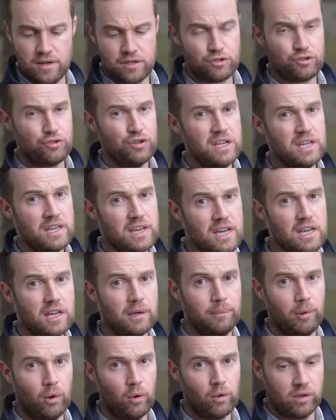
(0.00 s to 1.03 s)
there's three key
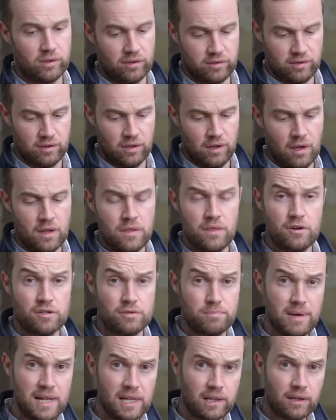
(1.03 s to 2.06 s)
components. There's
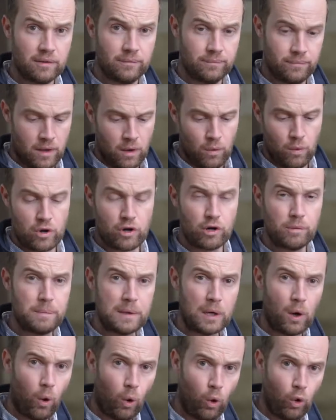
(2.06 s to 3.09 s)
milk, whether it be
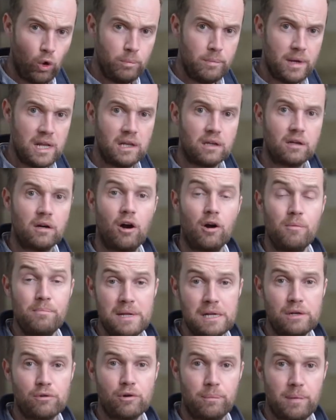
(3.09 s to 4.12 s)
whole milk or
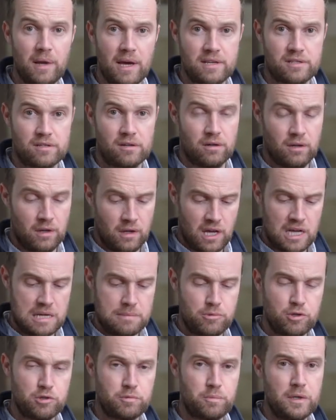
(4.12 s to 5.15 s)
milk replacer, it
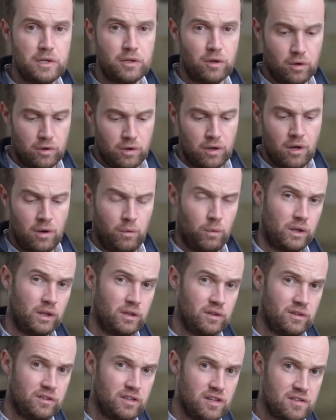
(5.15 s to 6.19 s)
must be done with
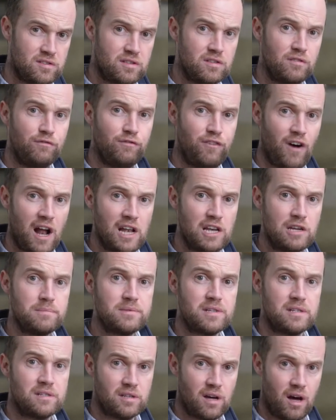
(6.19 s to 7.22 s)
consistent
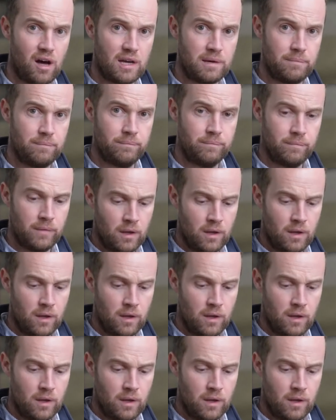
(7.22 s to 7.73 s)
volumes and time.